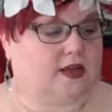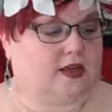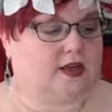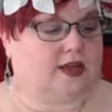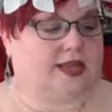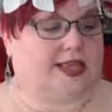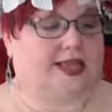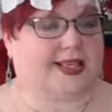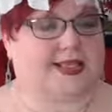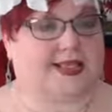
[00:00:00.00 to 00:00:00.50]

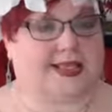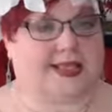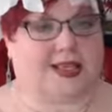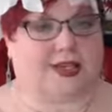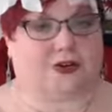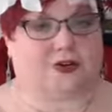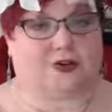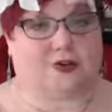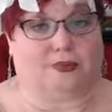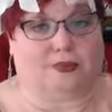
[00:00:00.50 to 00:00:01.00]
kissing
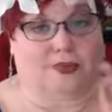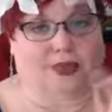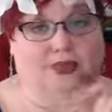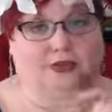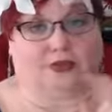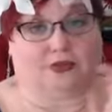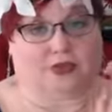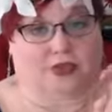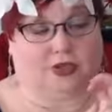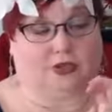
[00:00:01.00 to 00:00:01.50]
under the
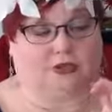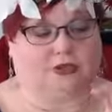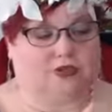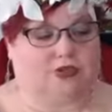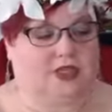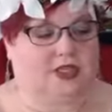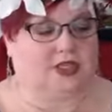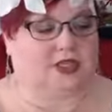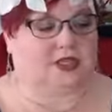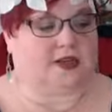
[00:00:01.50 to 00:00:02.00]
mistletoe
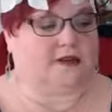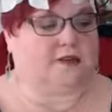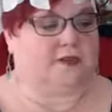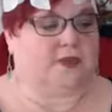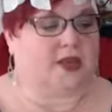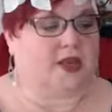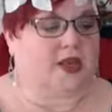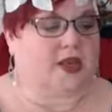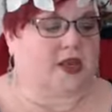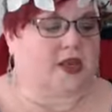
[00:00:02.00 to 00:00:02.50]
tradition,
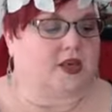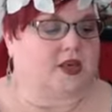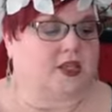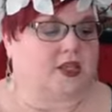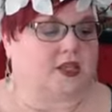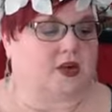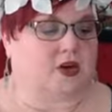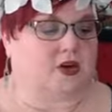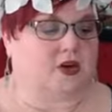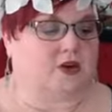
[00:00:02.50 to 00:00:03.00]

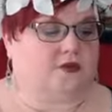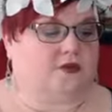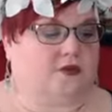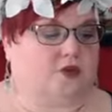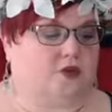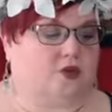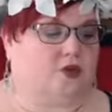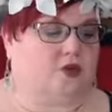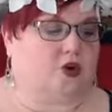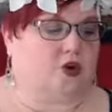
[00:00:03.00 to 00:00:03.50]
started for
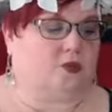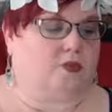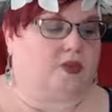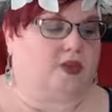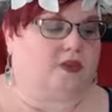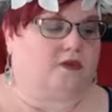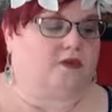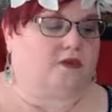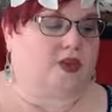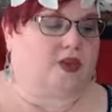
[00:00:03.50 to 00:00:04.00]
the
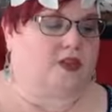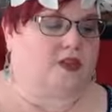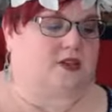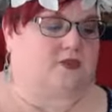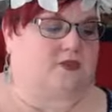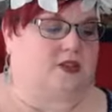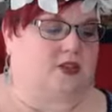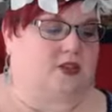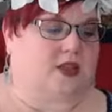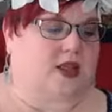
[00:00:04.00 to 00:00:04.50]
Roman
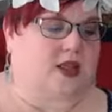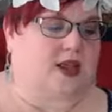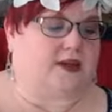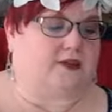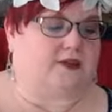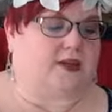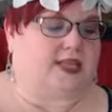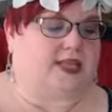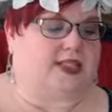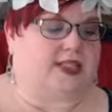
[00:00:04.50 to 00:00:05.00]
festival
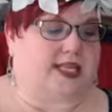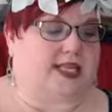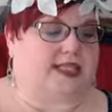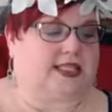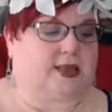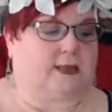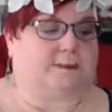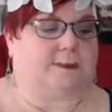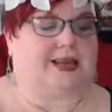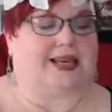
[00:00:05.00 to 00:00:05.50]
of
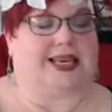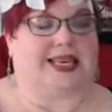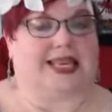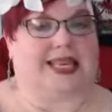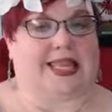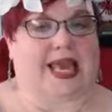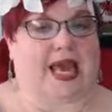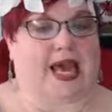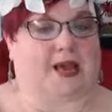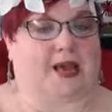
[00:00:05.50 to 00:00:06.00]
Santa
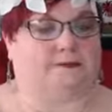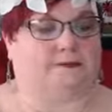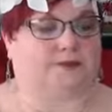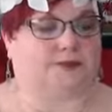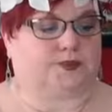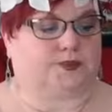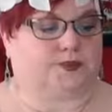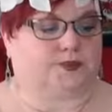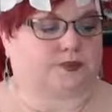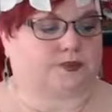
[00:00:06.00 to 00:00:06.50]
Maria,
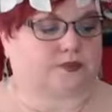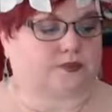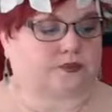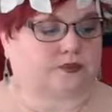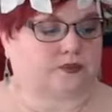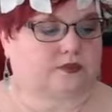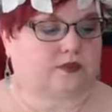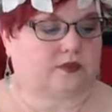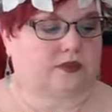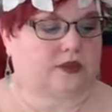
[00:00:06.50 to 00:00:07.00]

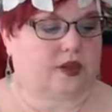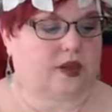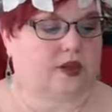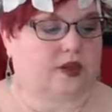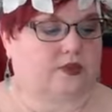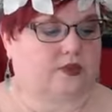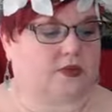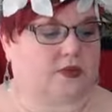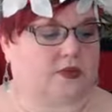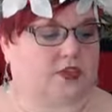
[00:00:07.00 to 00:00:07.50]

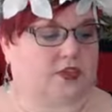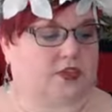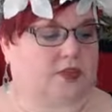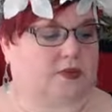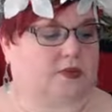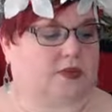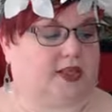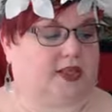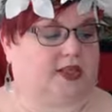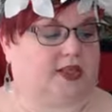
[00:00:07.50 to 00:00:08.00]
which
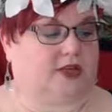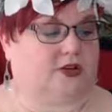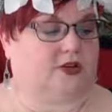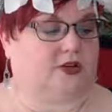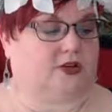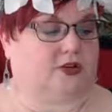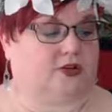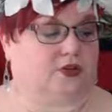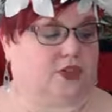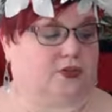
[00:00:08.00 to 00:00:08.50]
took place under
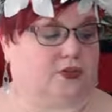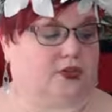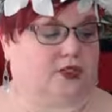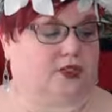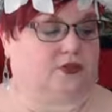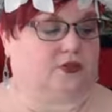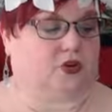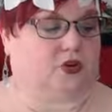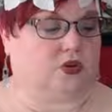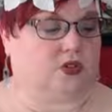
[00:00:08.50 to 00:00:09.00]
the Christmas,
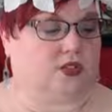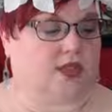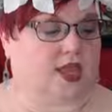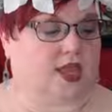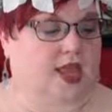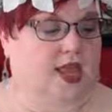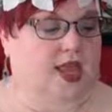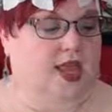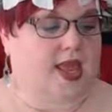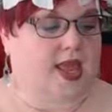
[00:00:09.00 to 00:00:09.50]
of course.
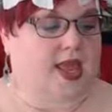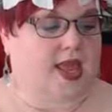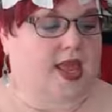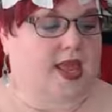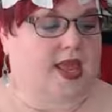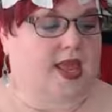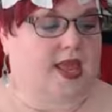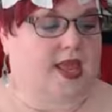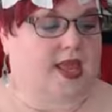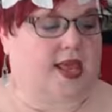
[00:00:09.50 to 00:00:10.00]

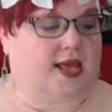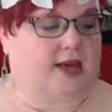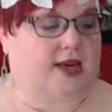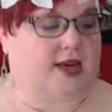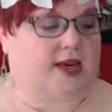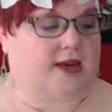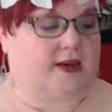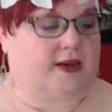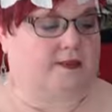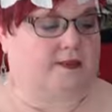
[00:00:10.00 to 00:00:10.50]
And
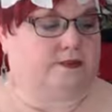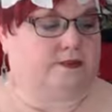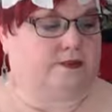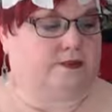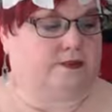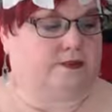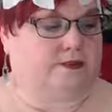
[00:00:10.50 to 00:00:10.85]
um,